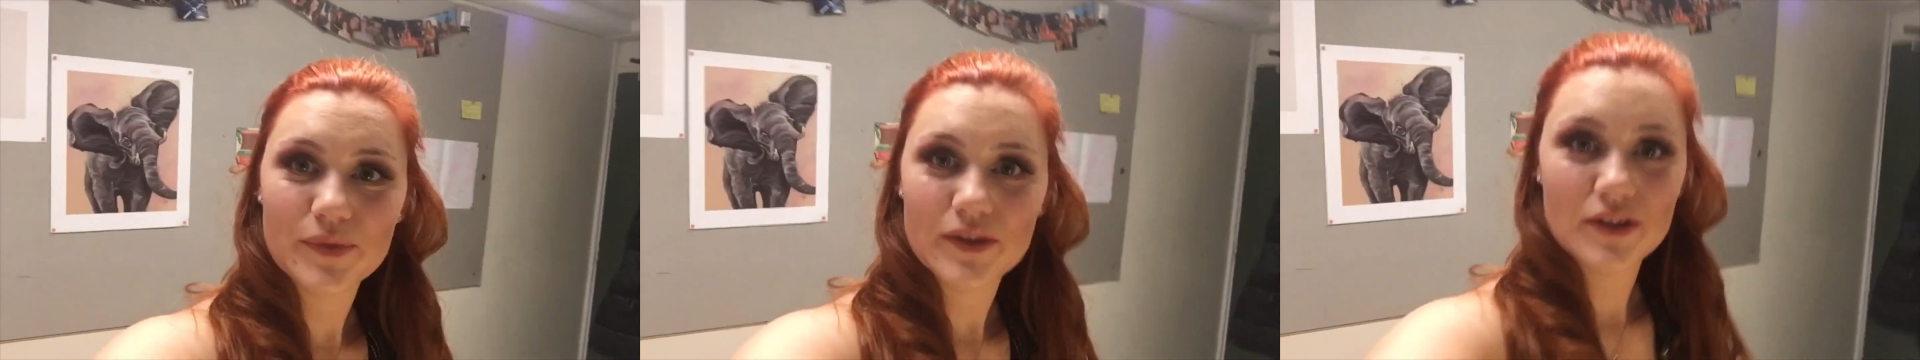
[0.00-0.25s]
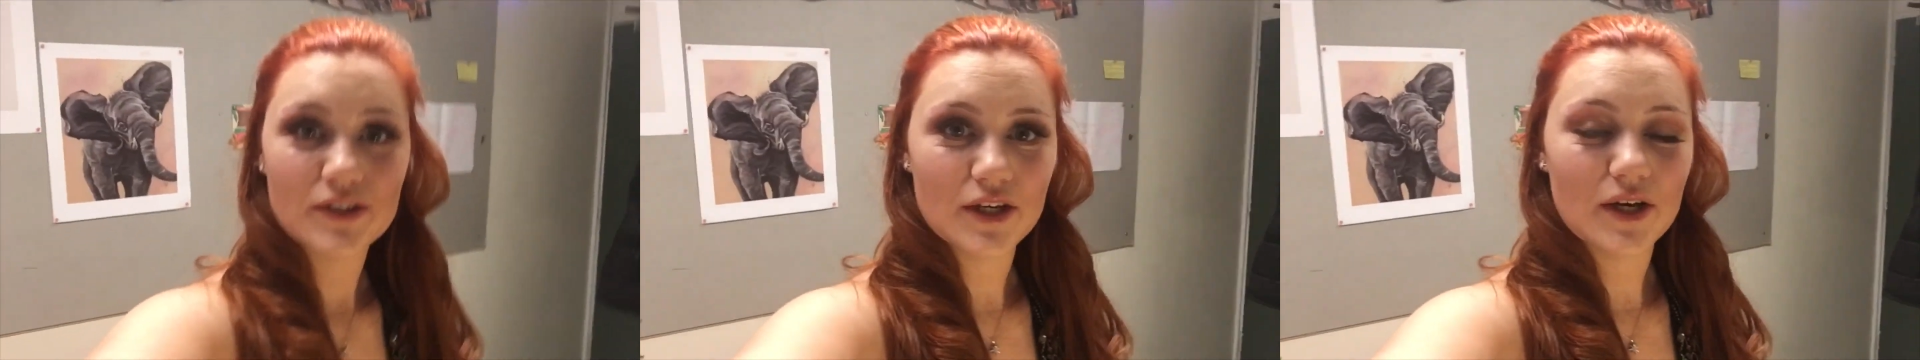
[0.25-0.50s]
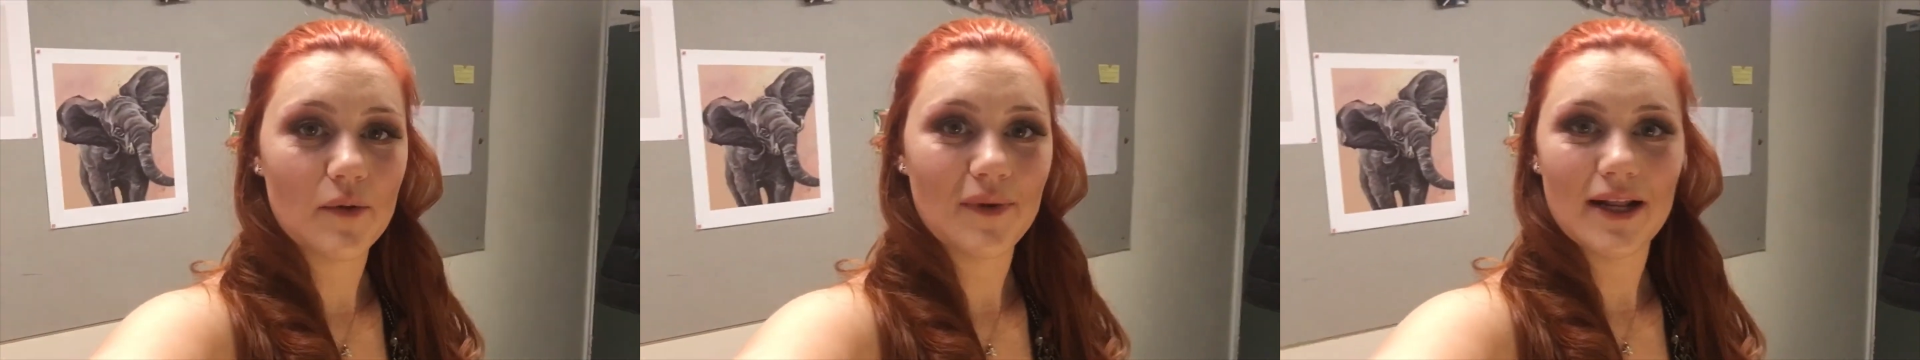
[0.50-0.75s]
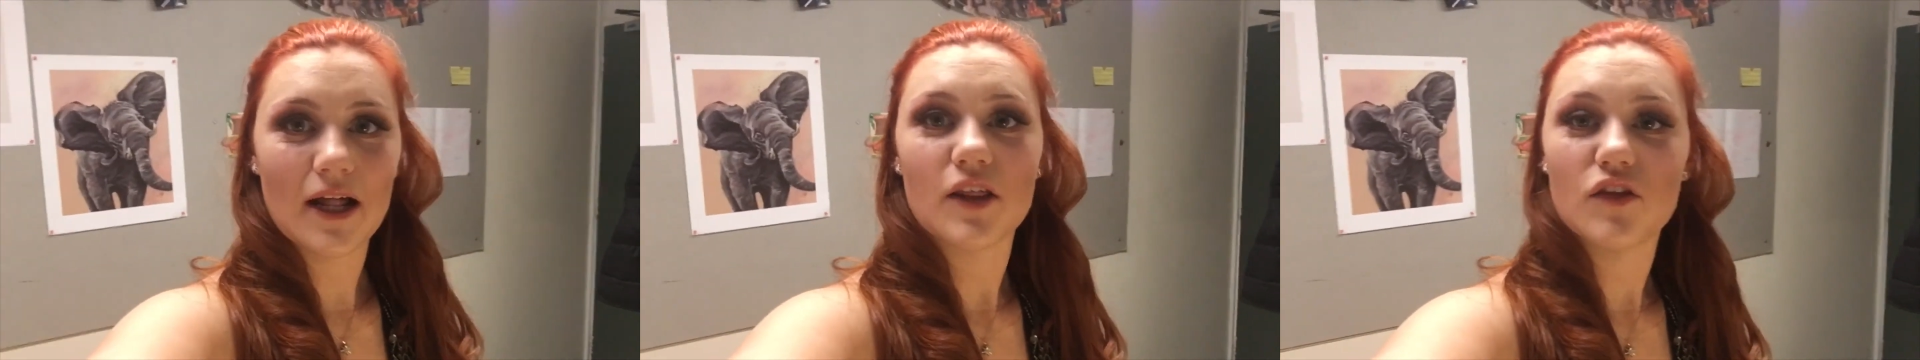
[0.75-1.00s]
It took only
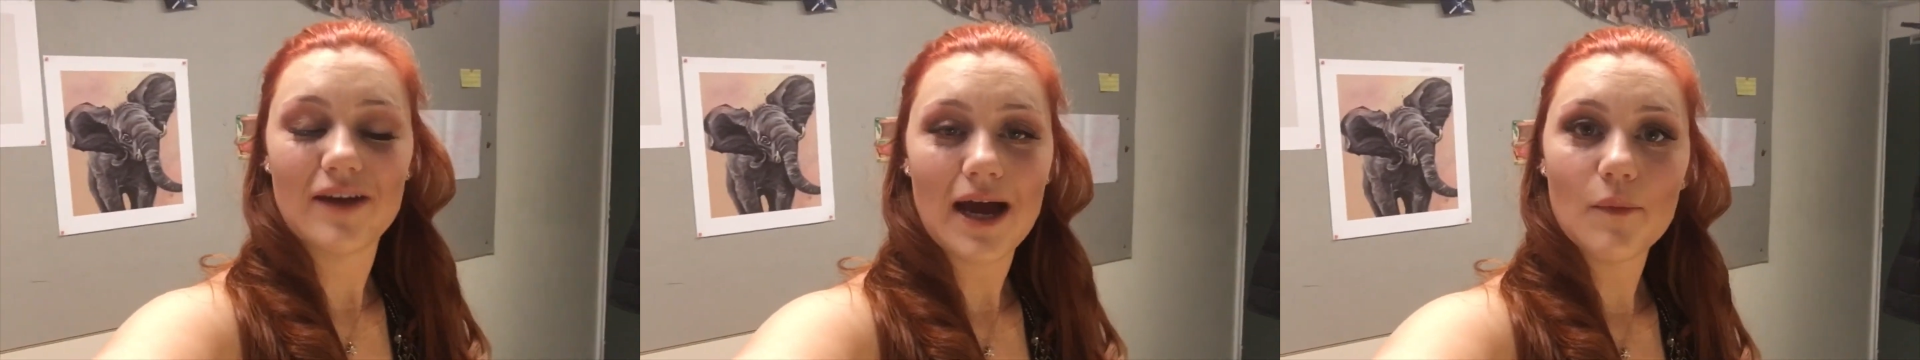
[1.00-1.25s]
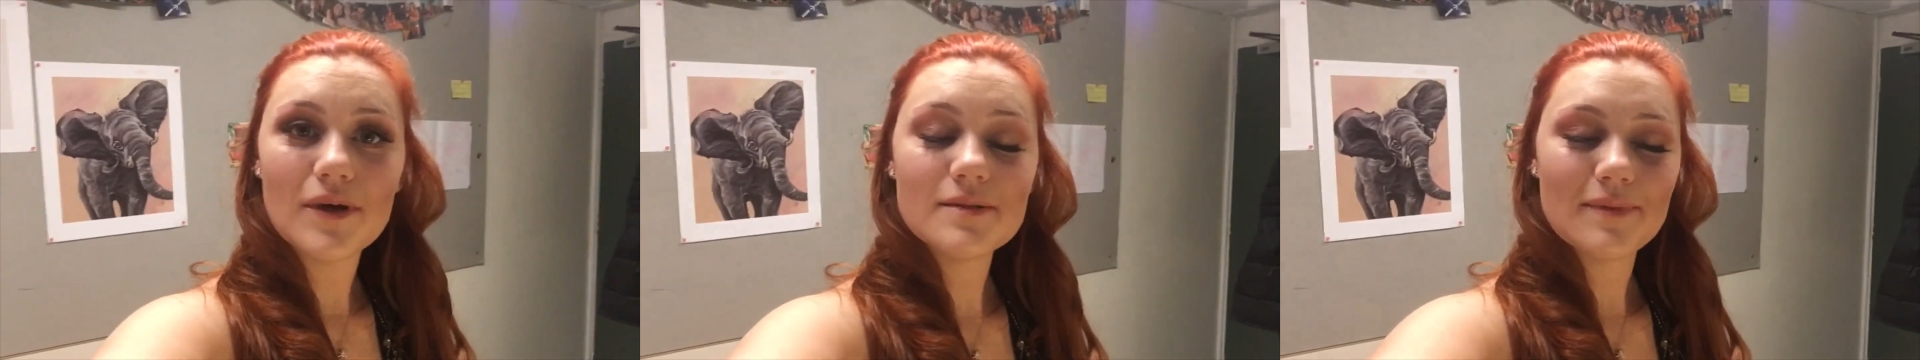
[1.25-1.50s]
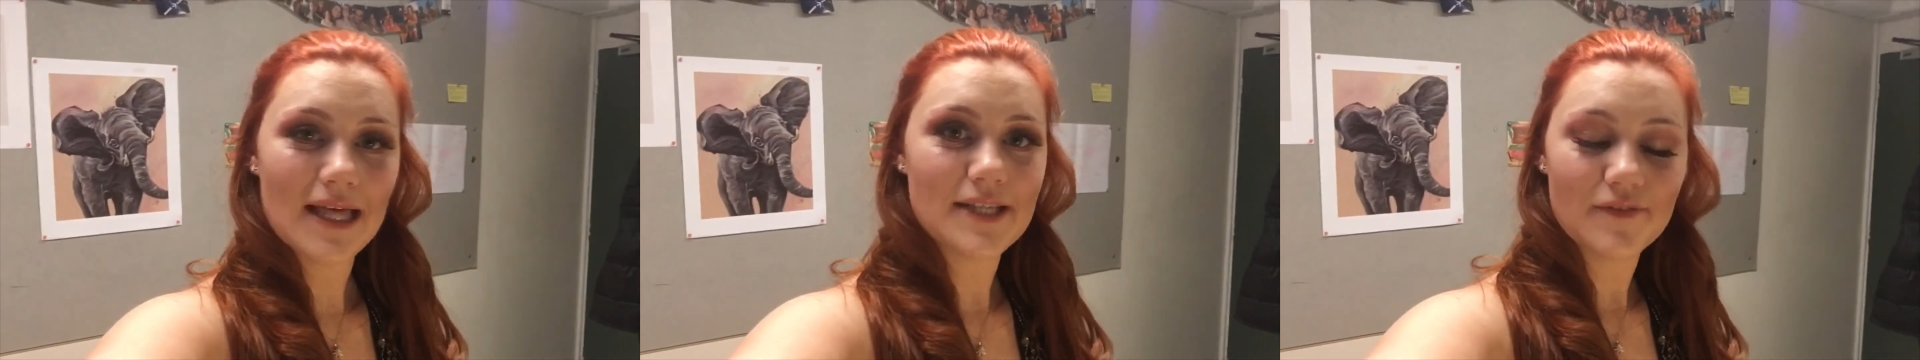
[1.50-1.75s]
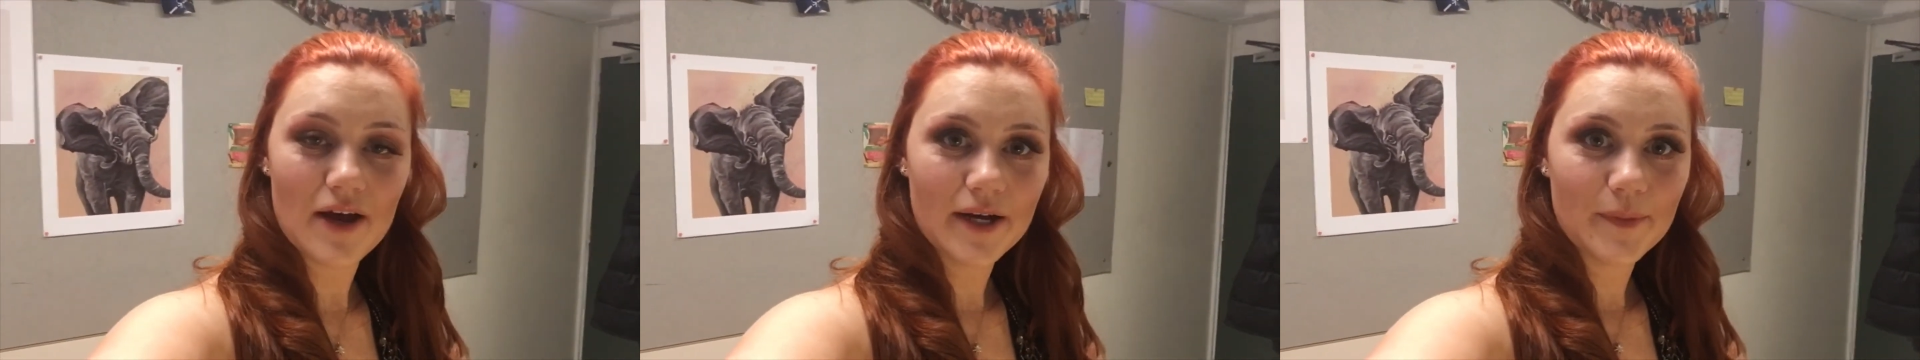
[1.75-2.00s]
like 3 hours, but that's
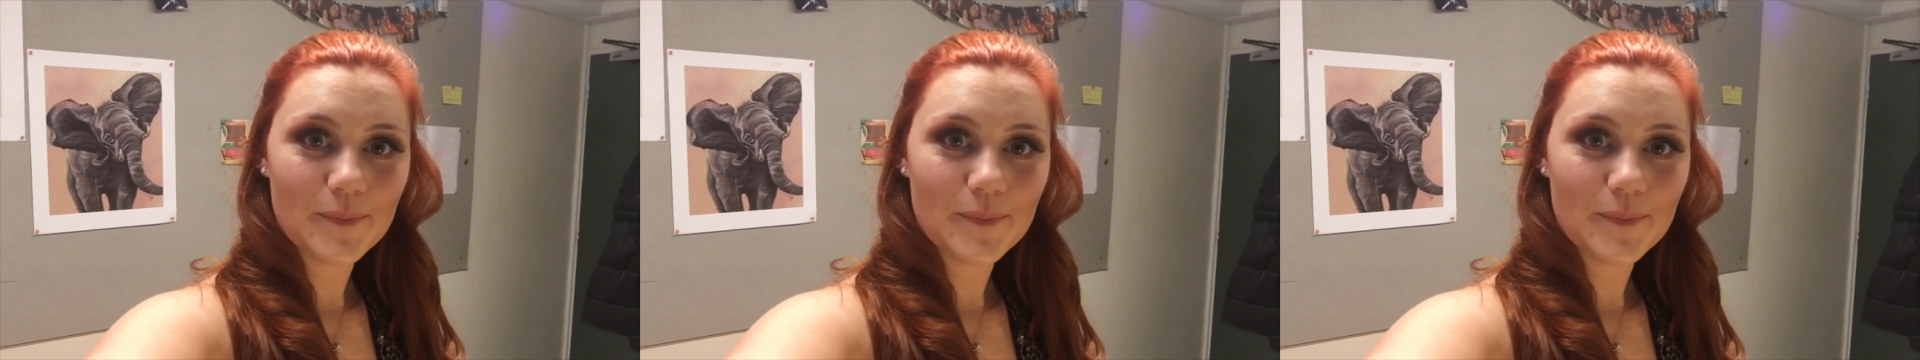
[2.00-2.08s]
fine.